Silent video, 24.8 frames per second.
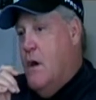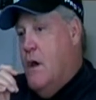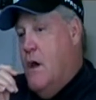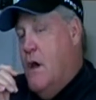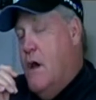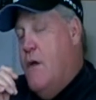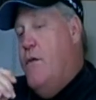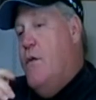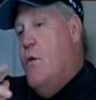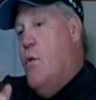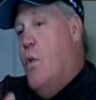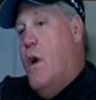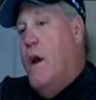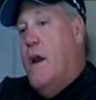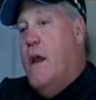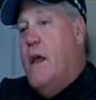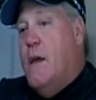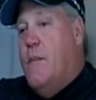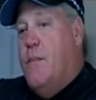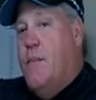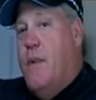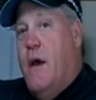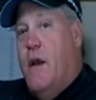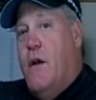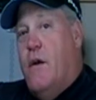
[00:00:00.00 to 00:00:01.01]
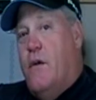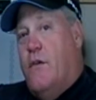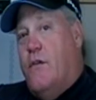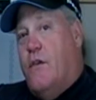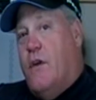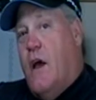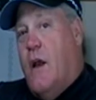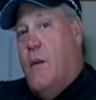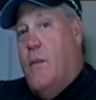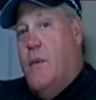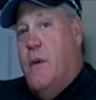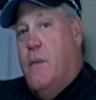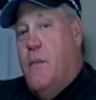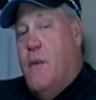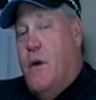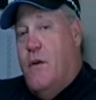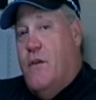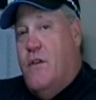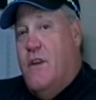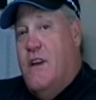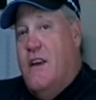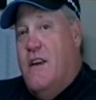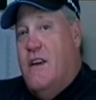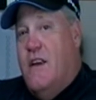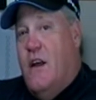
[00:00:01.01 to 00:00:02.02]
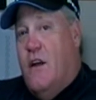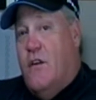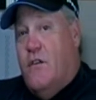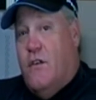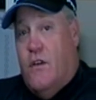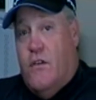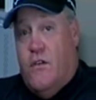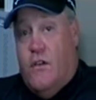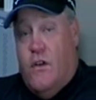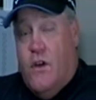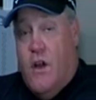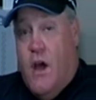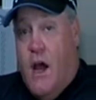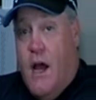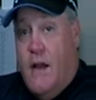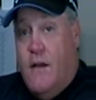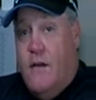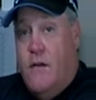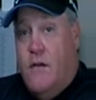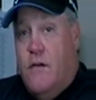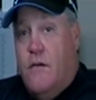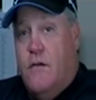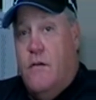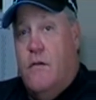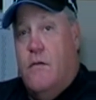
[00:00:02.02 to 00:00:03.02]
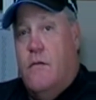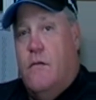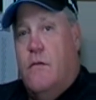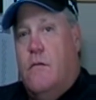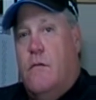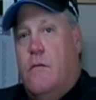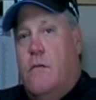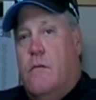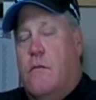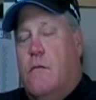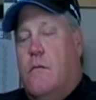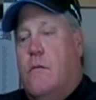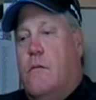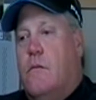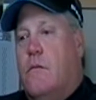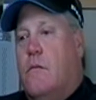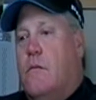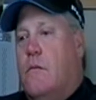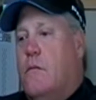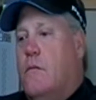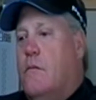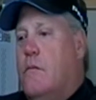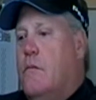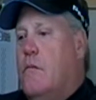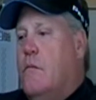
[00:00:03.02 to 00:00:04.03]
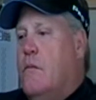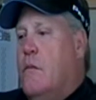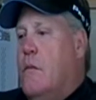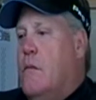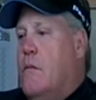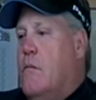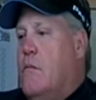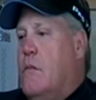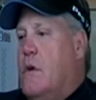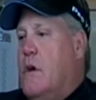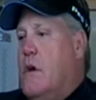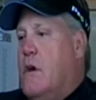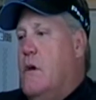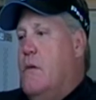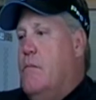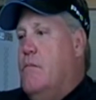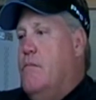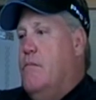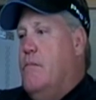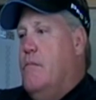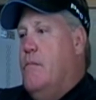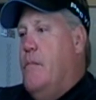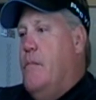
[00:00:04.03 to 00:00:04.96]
If you want to get better, it's got to be about detail, does it not? I mean,